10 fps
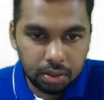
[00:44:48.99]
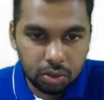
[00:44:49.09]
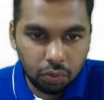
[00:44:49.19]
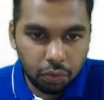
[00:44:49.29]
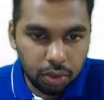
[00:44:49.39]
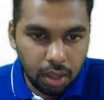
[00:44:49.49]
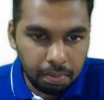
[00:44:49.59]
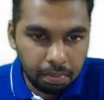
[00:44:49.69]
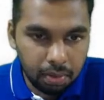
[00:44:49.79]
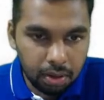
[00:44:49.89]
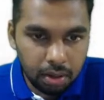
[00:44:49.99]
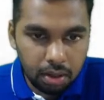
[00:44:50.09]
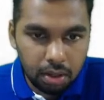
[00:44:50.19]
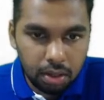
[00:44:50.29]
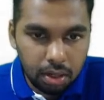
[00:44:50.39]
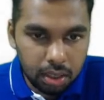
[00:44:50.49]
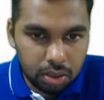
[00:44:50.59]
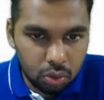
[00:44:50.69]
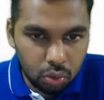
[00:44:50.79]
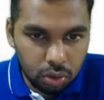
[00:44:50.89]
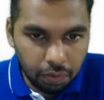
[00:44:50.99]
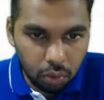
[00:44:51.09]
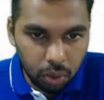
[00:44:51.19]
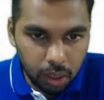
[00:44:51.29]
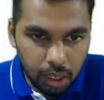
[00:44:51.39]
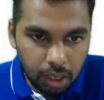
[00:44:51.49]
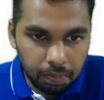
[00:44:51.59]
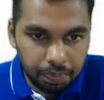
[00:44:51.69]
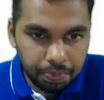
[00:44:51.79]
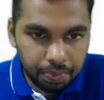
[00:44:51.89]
So for them, let's do the following.